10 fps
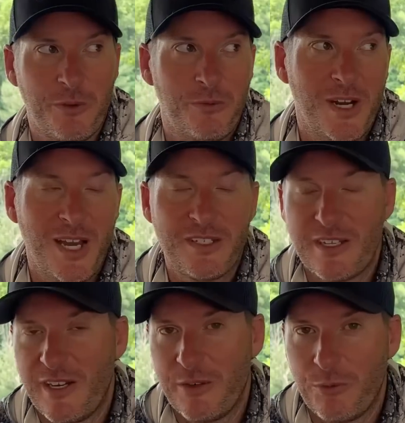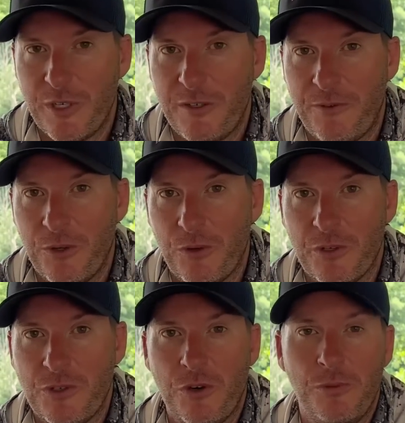the rods that I rigged for
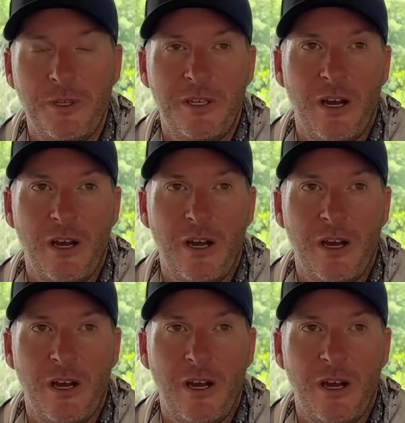Okeechobee